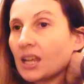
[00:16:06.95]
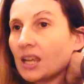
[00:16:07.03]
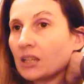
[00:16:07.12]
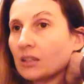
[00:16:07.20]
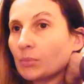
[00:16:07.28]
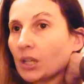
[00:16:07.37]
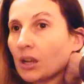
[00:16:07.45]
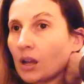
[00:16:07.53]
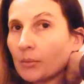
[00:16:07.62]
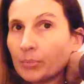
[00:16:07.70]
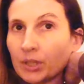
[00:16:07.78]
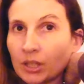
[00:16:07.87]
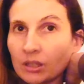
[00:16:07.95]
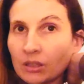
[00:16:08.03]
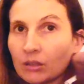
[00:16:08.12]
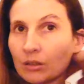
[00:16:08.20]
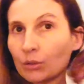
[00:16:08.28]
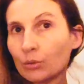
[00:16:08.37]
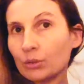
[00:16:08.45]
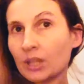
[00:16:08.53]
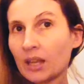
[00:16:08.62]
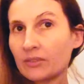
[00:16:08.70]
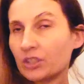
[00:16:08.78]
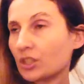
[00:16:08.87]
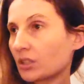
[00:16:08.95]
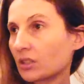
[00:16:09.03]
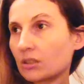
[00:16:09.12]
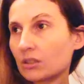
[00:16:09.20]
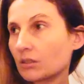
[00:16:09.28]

and my hubby uh, could have just